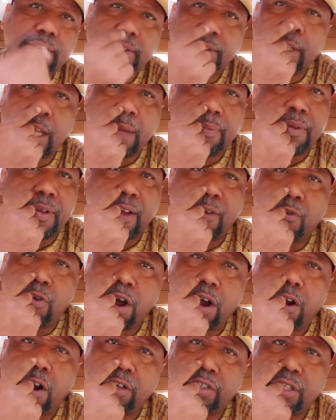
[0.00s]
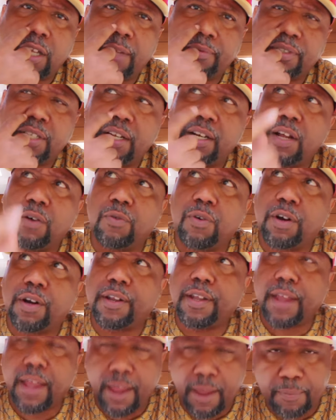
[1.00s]
A lot of people have a hard time saying that word,
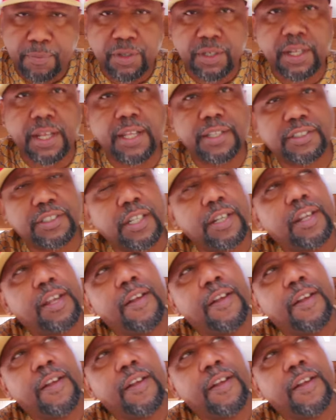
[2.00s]
ambulance.